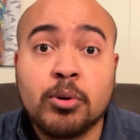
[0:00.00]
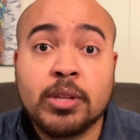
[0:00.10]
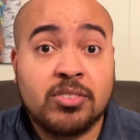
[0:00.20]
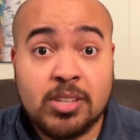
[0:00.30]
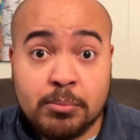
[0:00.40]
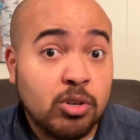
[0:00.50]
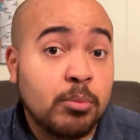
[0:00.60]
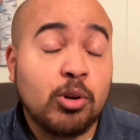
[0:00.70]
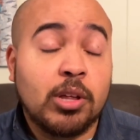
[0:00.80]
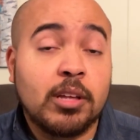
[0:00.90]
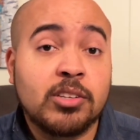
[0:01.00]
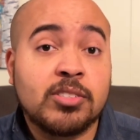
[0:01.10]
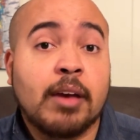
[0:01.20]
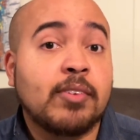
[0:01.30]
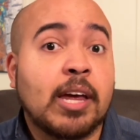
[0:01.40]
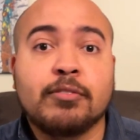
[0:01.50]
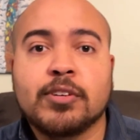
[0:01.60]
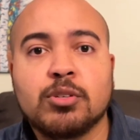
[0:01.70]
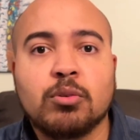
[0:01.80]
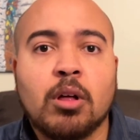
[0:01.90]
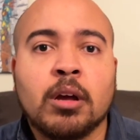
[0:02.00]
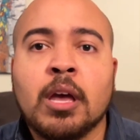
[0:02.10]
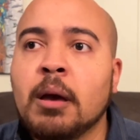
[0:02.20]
They seem durable at least. I haven't had it for too long,